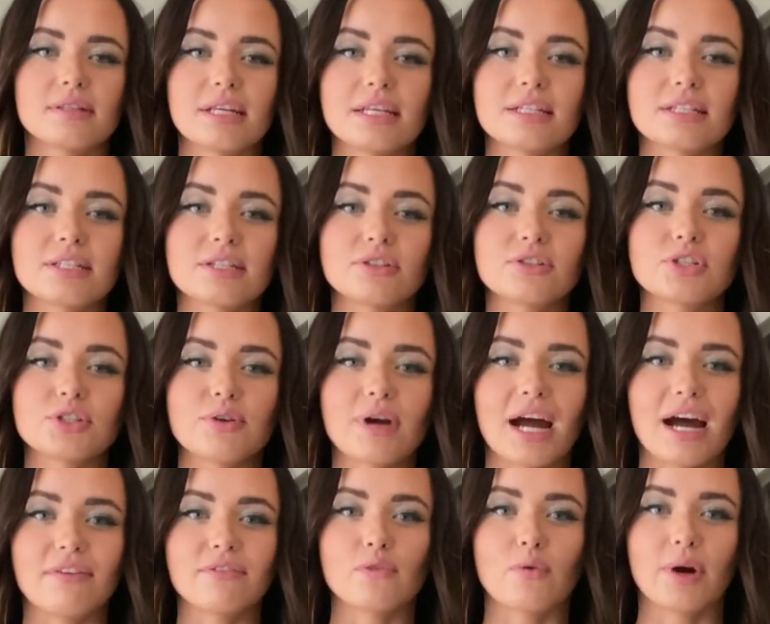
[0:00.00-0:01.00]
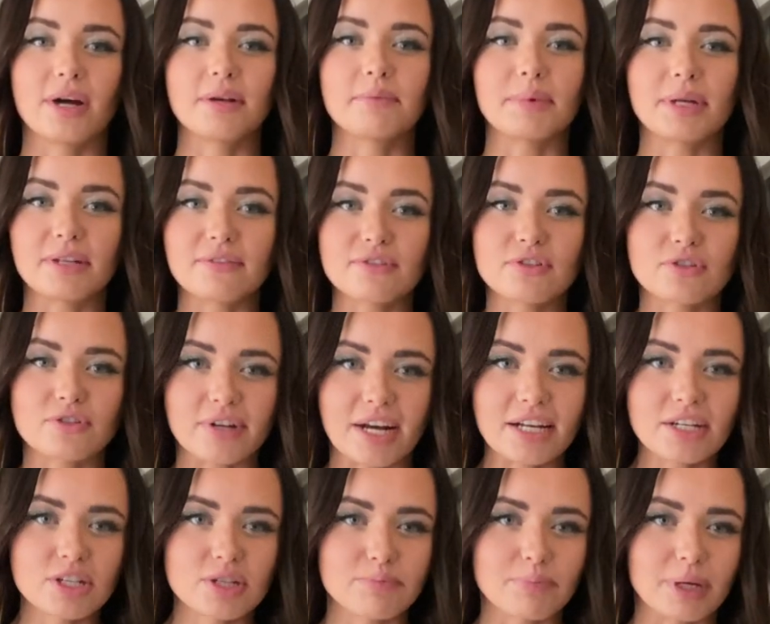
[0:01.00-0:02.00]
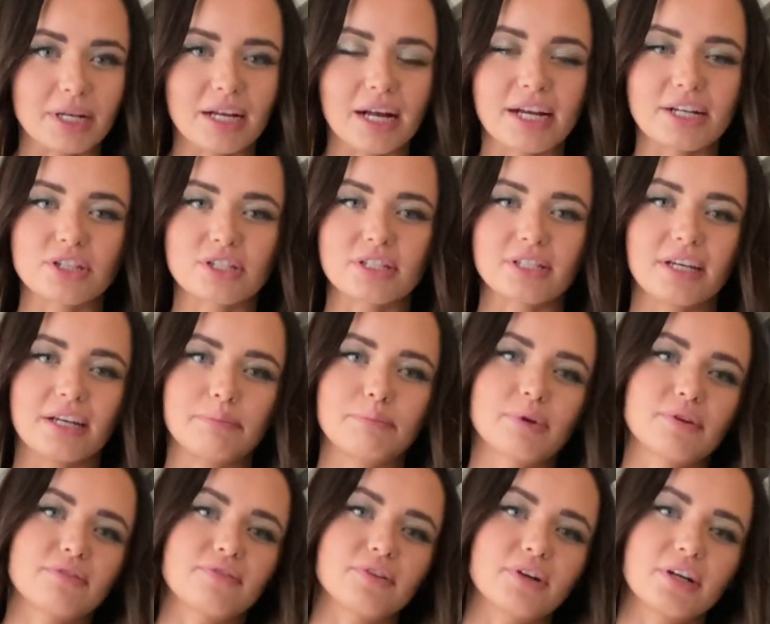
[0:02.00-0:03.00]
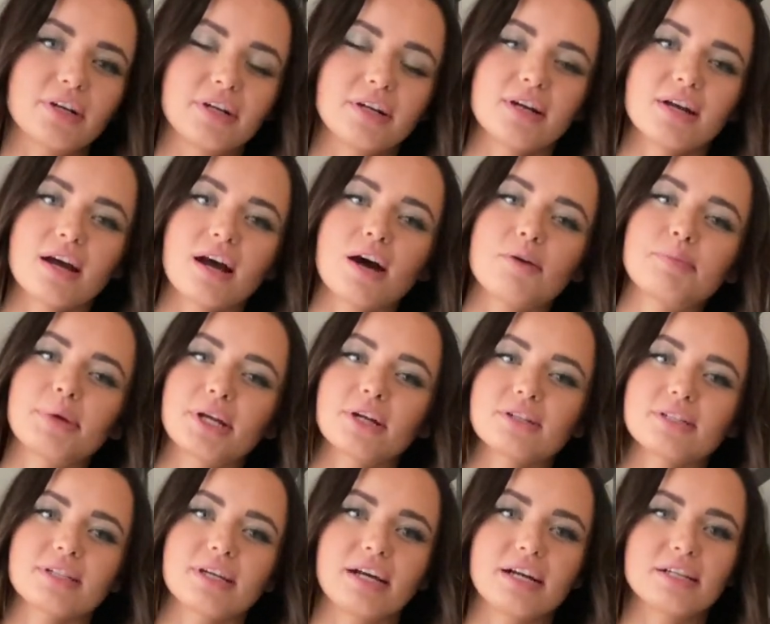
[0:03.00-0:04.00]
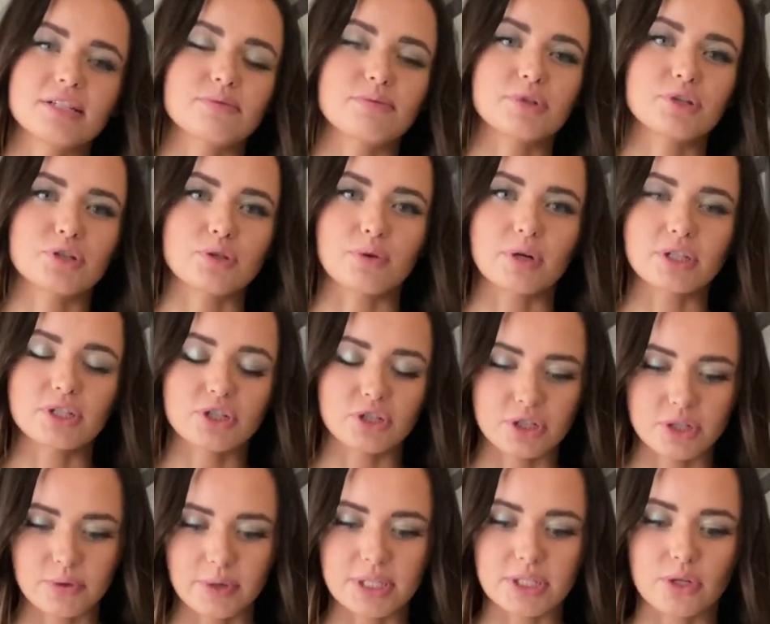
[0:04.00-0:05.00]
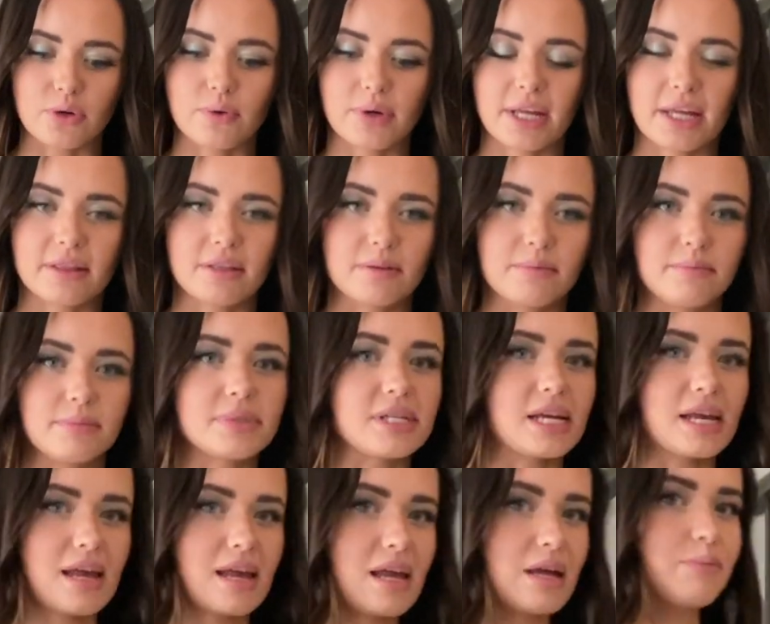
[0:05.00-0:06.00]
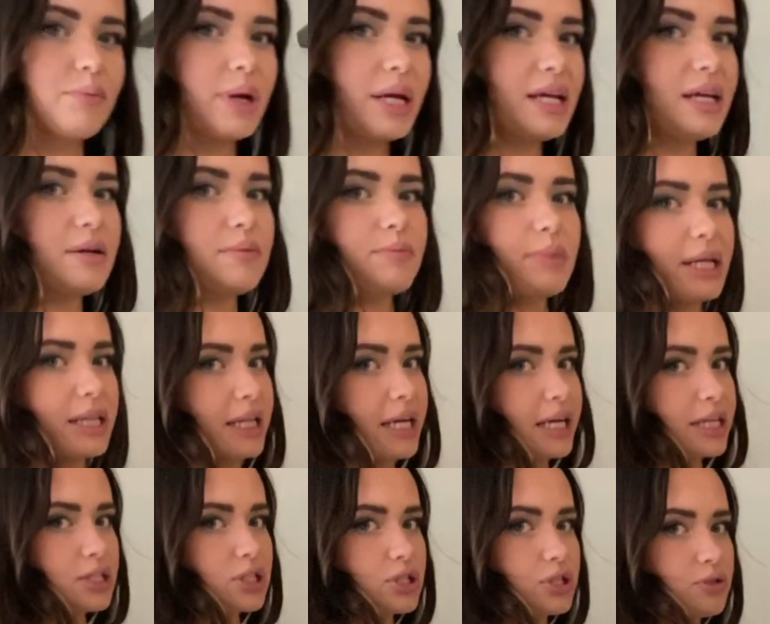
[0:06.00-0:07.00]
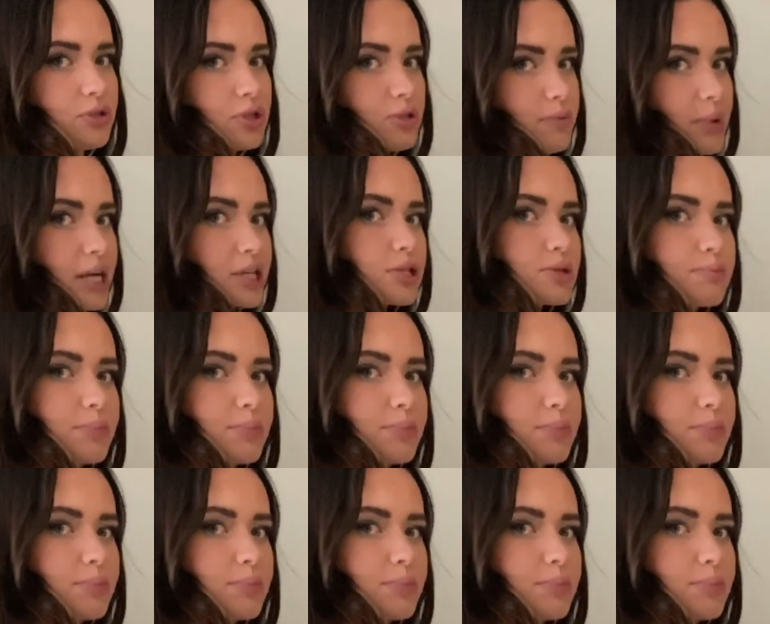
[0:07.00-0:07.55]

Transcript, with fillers: They still do have quite a bit of stretch, but I just like prefer a bigger size with shorts just so I don't get them digging in my, in my legs too, too much.